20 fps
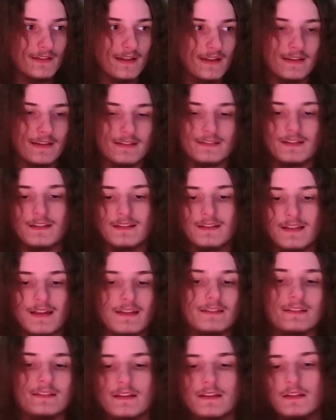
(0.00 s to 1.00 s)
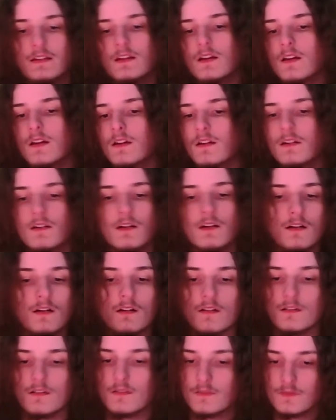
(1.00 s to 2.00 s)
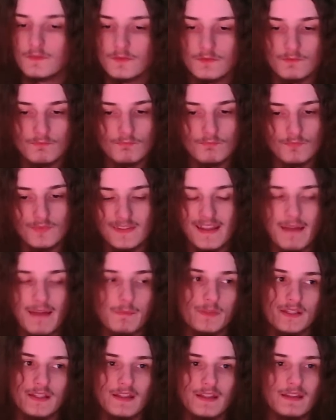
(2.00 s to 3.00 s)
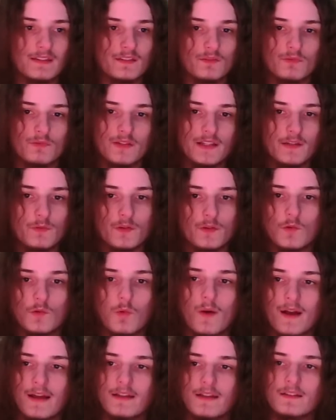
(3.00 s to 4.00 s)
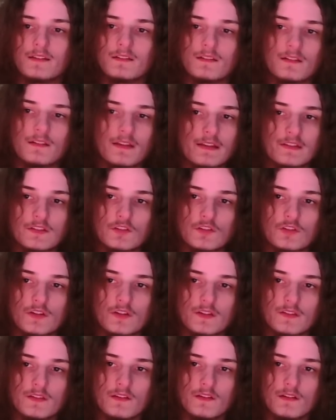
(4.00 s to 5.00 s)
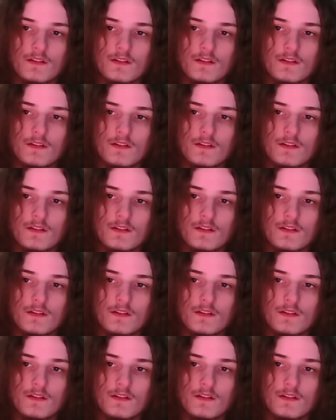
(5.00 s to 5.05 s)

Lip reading: like I said, lastly, Demi isn't really required. It's just,